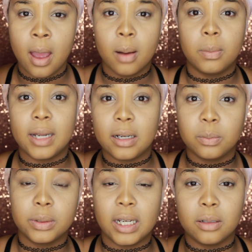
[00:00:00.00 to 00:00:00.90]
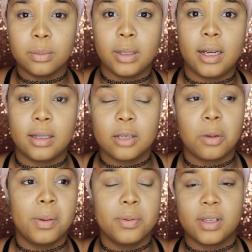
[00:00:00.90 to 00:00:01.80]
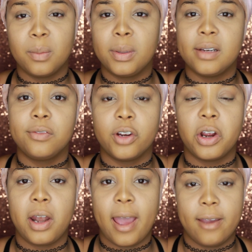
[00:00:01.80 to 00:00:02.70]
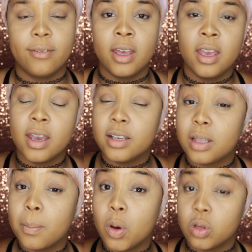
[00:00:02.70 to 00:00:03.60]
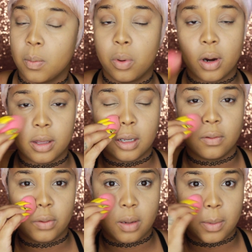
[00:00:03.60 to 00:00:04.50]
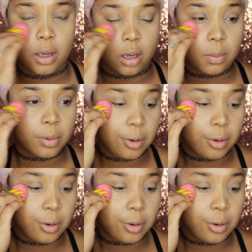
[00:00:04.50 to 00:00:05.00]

Blend, blend, blend. That's why people say blend for your life. It's the most important thing for your makeup.